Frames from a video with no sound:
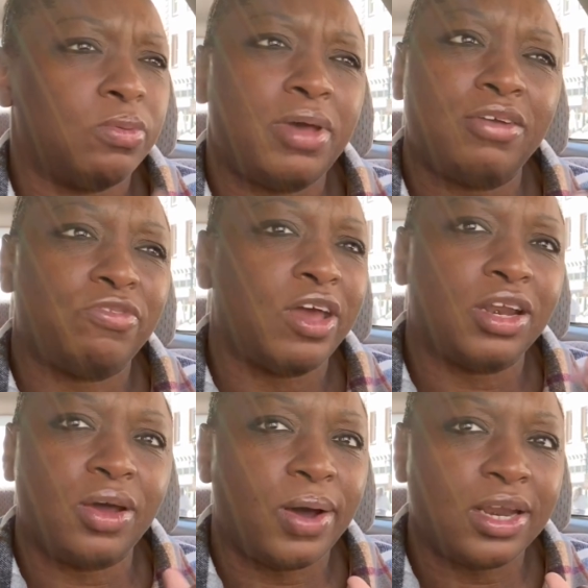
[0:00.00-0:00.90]
Matter of fact,
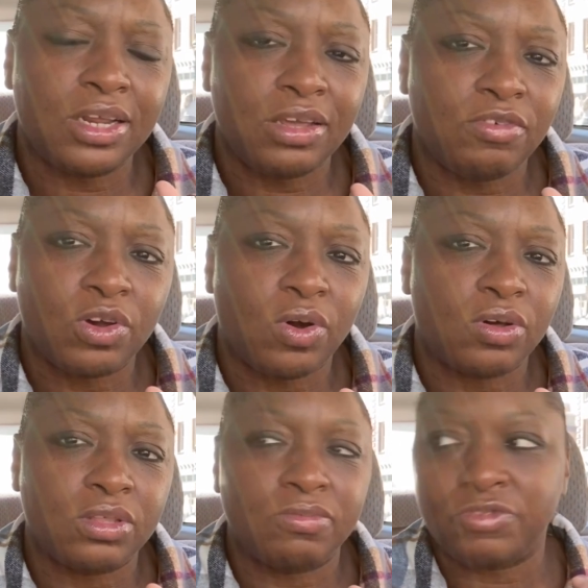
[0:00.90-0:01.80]
no, I didn't even
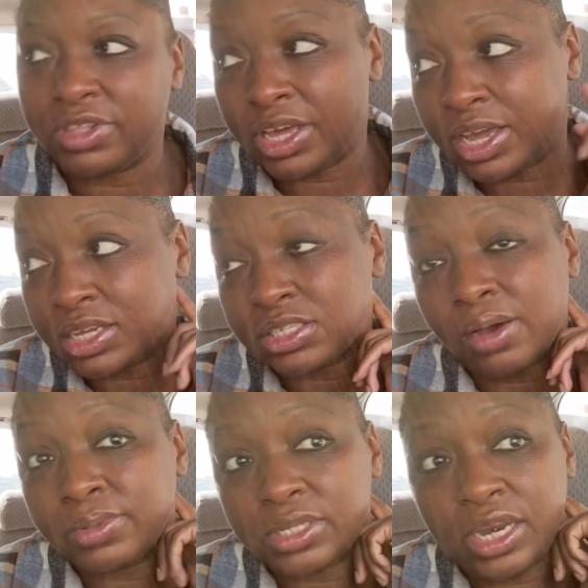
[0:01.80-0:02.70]
call them for that because I
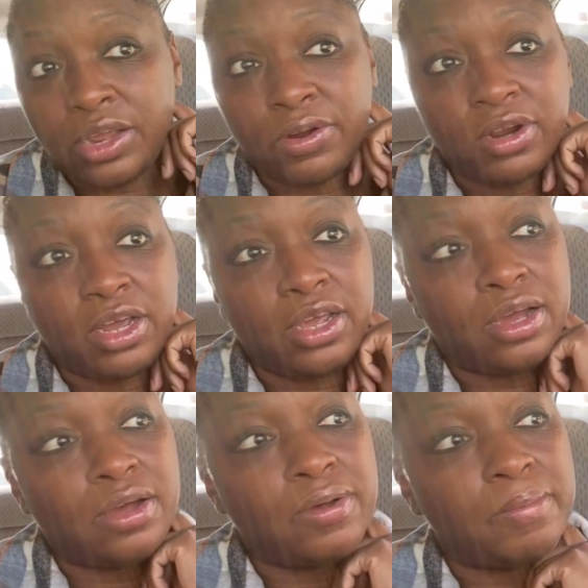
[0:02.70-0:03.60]
was near
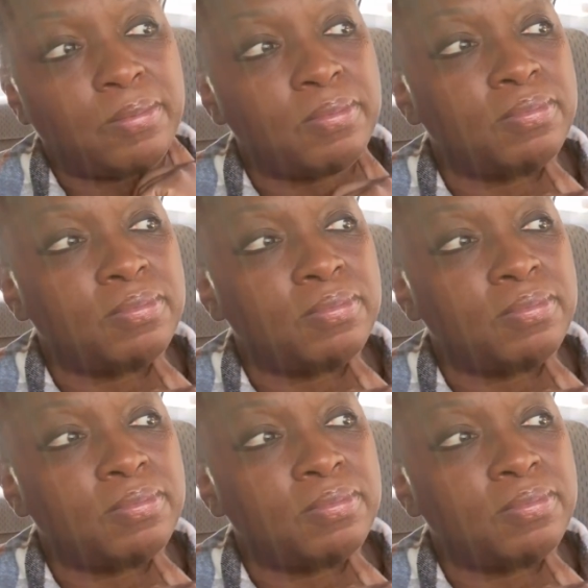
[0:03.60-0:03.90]
a